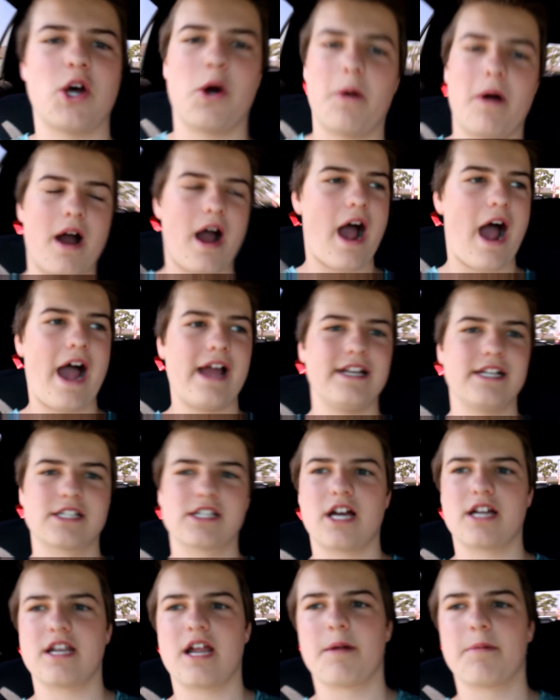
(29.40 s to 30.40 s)
So I
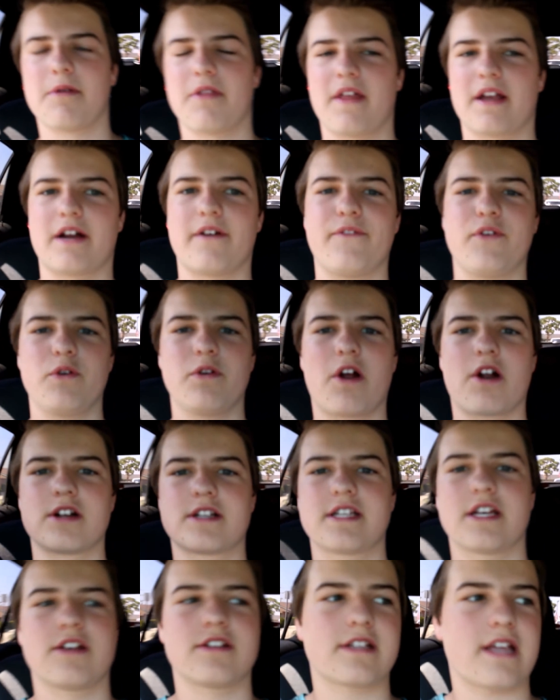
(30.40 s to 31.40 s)
just got done with like a few yard
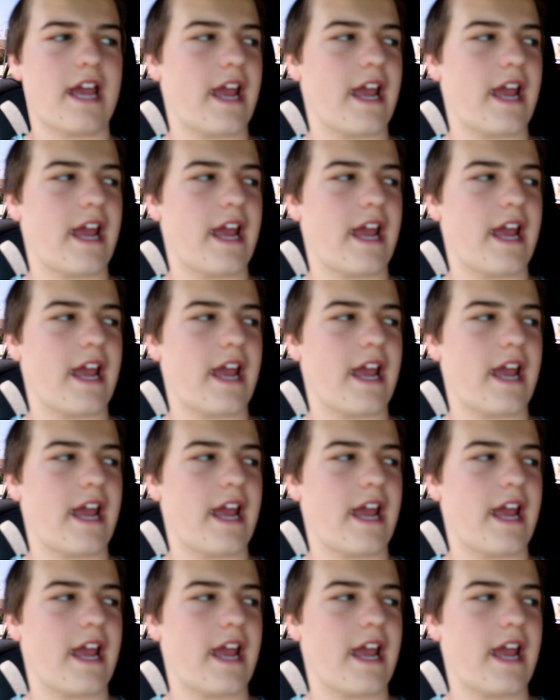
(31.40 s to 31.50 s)
sales